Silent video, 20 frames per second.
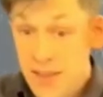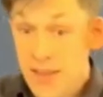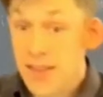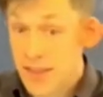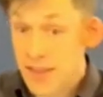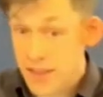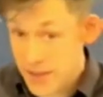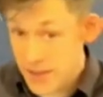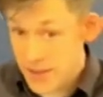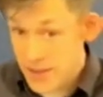
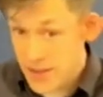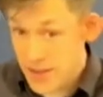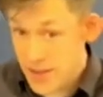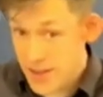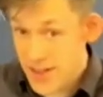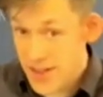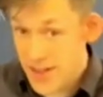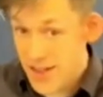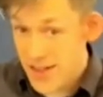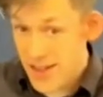formal
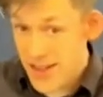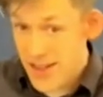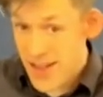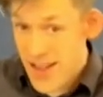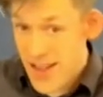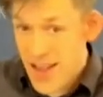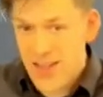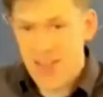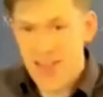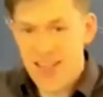spaces
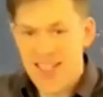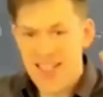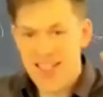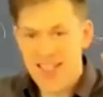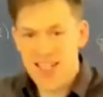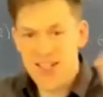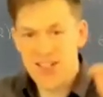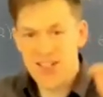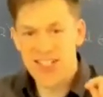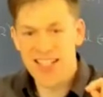in general. It's
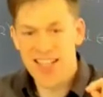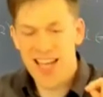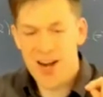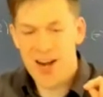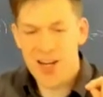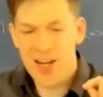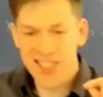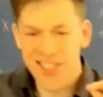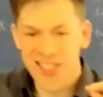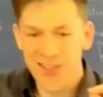interesting.
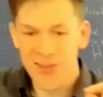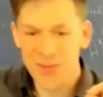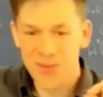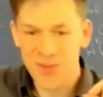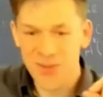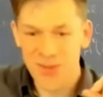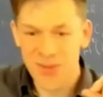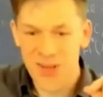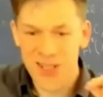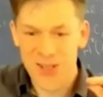I actually
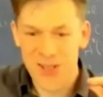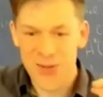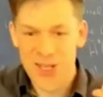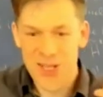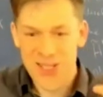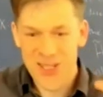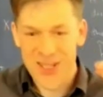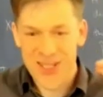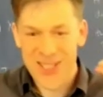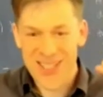tried to
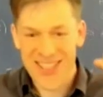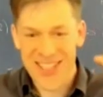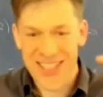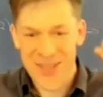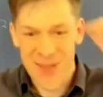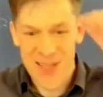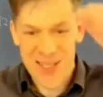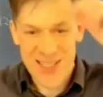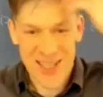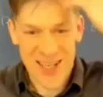research this
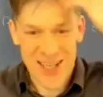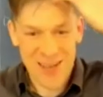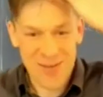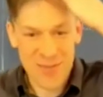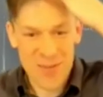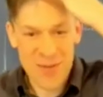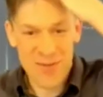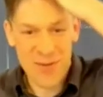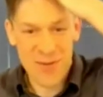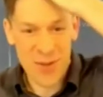myself
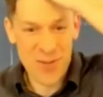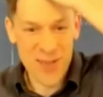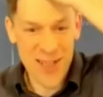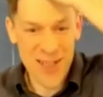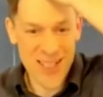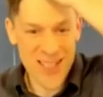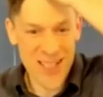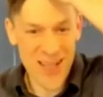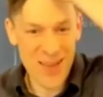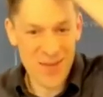before
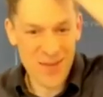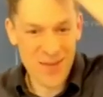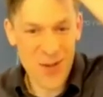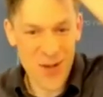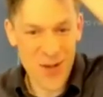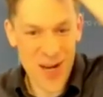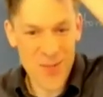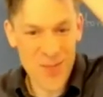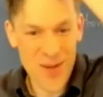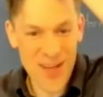because I
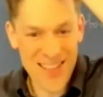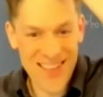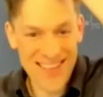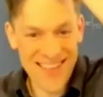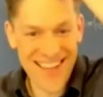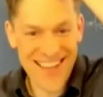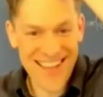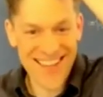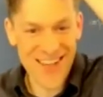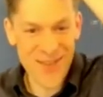thought I might
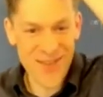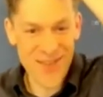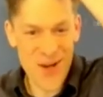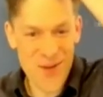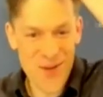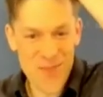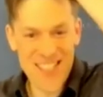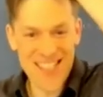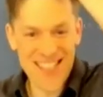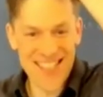take that
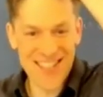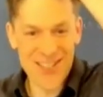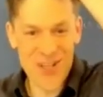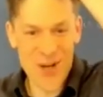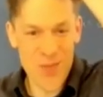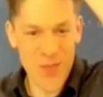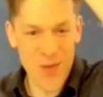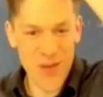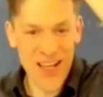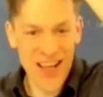up as an
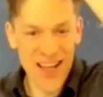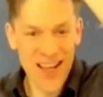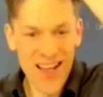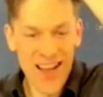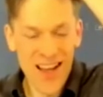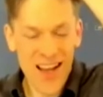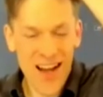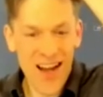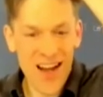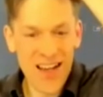example.
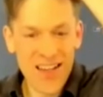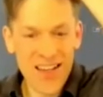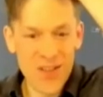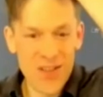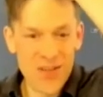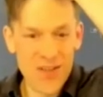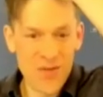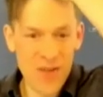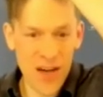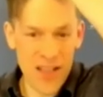I
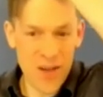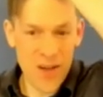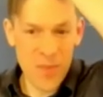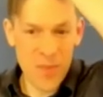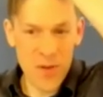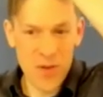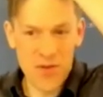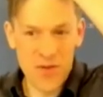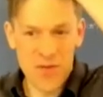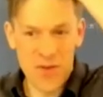couldn't uh-huh. find a
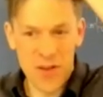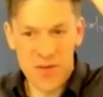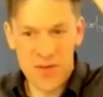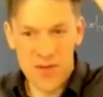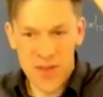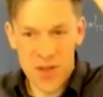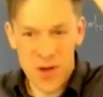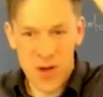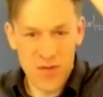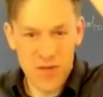proof
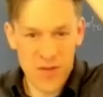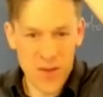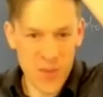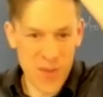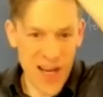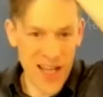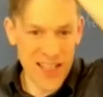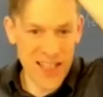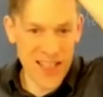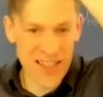of
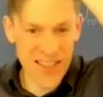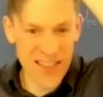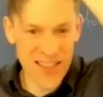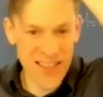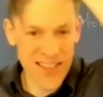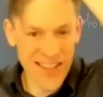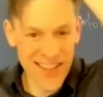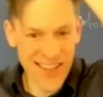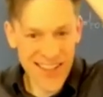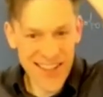non-formality
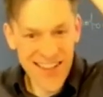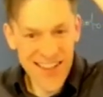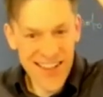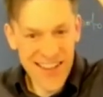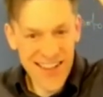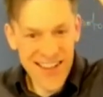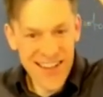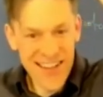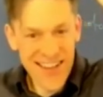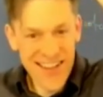
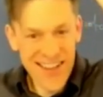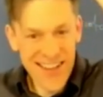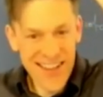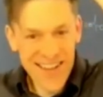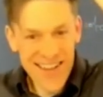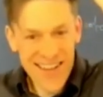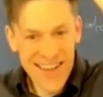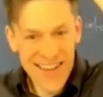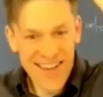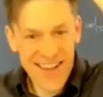
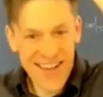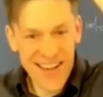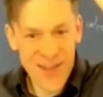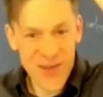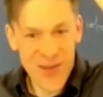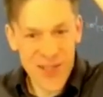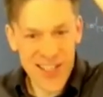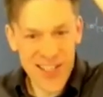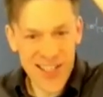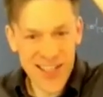
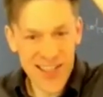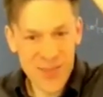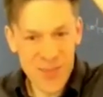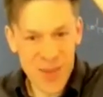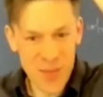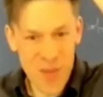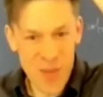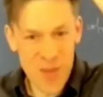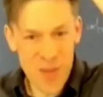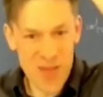anyway,
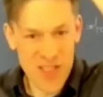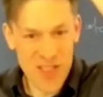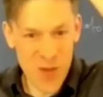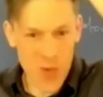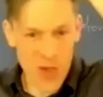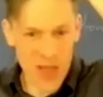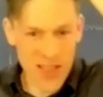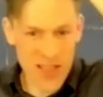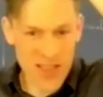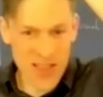but maybe
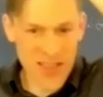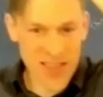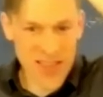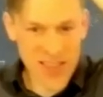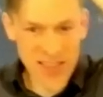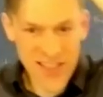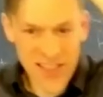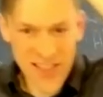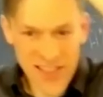someone has.